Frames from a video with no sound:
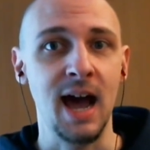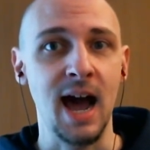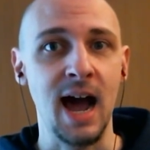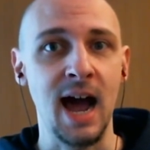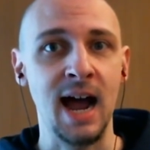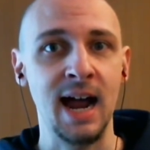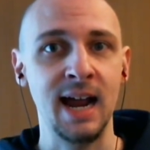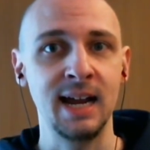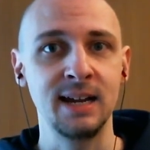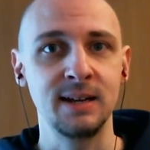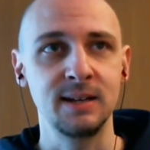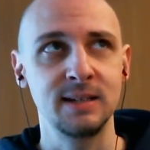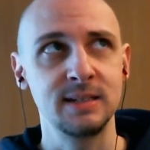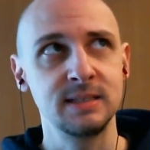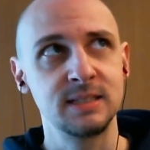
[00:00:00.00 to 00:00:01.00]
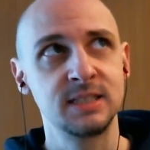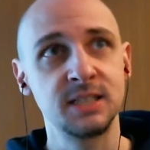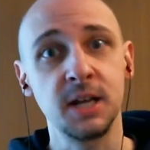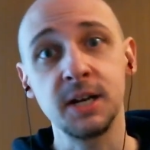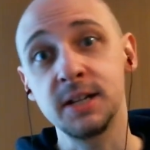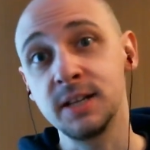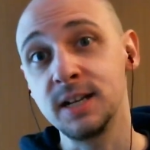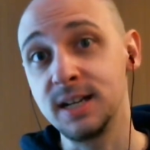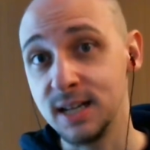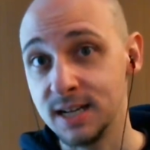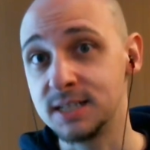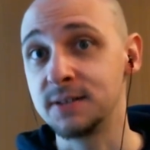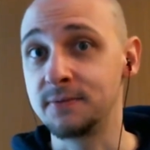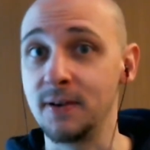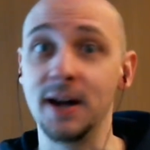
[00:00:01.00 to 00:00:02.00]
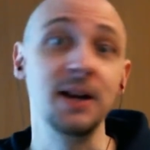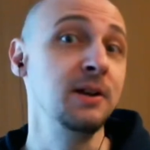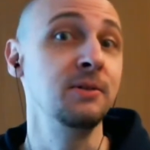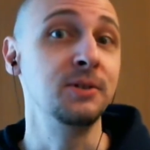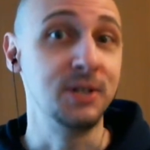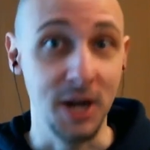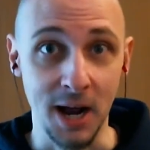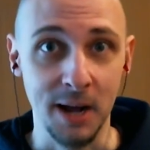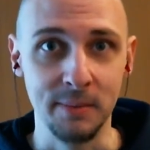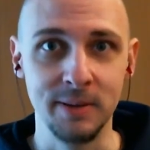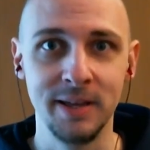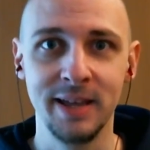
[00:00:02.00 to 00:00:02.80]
I suddenly needed to find a new job.